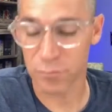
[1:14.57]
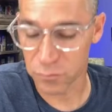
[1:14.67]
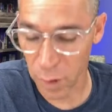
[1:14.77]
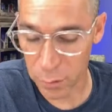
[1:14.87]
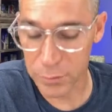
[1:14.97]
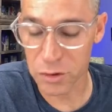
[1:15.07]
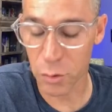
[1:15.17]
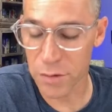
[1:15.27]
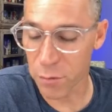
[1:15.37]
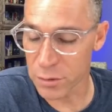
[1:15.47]
Proverbs
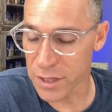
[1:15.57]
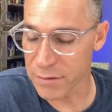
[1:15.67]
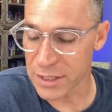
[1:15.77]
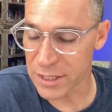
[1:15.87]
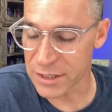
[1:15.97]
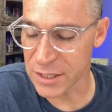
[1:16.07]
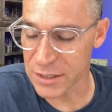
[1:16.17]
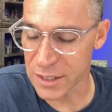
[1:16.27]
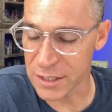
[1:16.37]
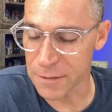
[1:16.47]
24, 17. It says
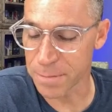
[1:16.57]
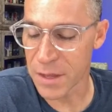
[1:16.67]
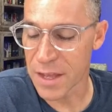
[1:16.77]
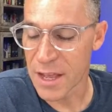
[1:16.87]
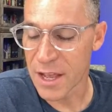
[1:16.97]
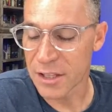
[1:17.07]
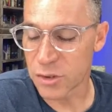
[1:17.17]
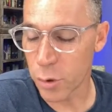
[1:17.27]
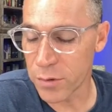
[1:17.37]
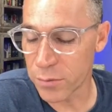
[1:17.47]
this:
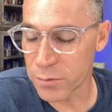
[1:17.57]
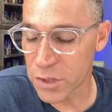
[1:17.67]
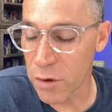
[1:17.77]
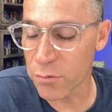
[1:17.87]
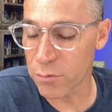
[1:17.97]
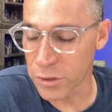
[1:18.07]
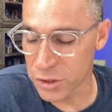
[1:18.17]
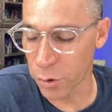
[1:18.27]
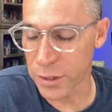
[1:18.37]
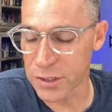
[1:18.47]
Don't
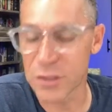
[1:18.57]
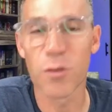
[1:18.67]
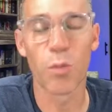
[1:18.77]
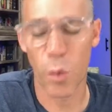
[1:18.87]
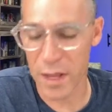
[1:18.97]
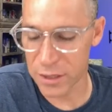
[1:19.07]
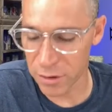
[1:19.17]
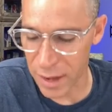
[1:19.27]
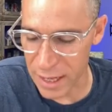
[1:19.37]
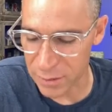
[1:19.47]
rejoice when
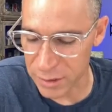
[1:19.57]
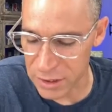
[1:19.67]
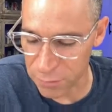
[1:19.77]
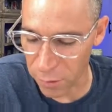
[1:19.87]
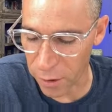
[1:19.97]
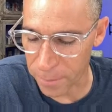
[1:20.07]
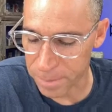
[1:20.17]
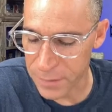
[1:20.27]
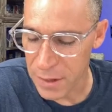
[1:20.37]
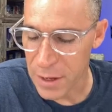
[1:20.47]
your enemies fall.
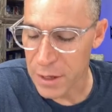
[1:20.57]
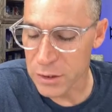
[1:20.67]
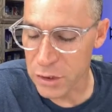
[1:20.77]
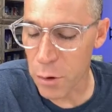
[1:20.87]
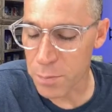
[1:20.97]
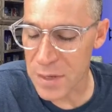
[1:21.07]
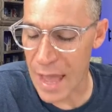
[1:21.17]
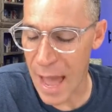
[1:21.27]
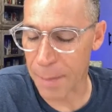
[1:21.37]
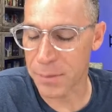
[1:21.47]
Don't be
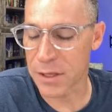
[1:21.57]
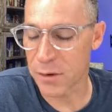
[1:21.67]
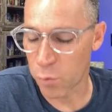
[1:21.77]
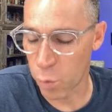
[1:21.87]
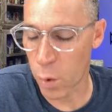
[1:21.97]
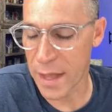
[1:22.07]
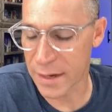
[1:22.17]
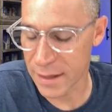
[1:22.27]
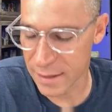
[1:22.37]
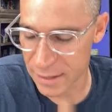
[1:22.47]
happy
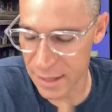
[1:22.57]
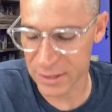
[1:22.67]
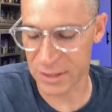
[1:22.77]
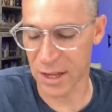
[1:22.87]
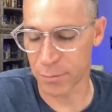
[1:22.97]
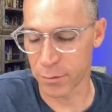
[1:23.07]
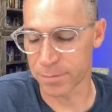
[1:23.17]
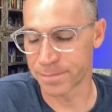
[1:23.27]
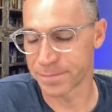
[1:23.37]
when they stumble.